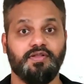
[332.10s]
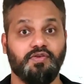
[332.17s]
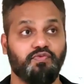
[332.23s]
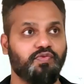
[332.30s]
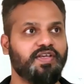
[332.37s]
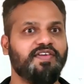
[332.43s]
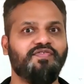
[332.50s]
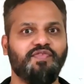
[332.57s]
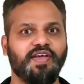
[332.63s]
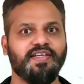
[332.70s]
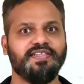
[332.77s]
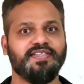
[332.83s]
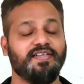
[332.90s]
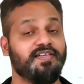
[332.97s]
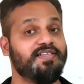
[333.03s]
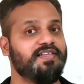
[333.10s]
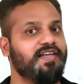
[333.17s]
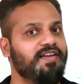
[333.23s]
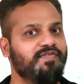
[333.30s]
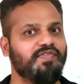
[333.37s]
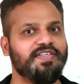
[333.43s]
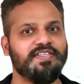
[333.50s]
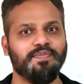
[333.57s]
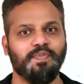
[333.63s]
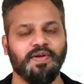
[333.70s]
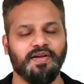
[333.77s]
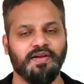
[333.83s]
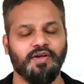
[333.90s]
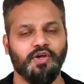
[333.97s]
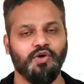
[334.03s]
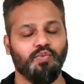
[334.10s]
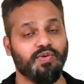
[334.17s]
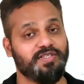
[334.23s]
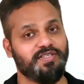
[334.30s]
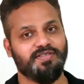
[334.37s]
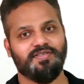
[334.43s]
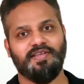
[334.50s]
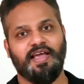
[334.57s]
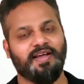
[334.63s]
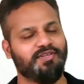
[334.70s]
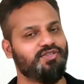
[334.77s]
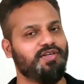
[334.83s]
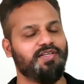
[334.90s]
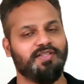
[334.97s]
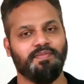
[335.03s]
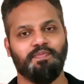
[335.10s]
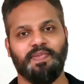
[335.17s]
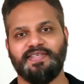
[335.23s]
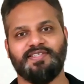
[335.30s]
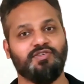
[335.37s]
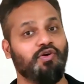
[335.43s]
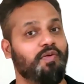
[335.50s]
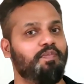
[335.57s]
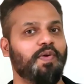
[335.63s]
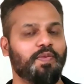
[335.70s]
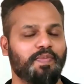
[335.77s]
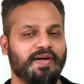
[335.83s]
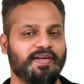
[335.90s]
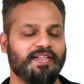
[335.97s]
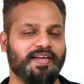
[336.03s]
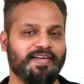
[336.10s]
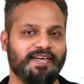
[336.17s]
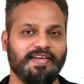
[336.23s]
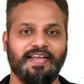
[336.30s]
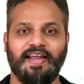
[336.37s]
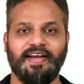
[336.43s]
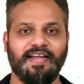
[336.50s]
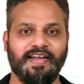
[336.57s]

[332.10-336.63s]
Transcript: The VFX is invisible which is actually the best compliment that it can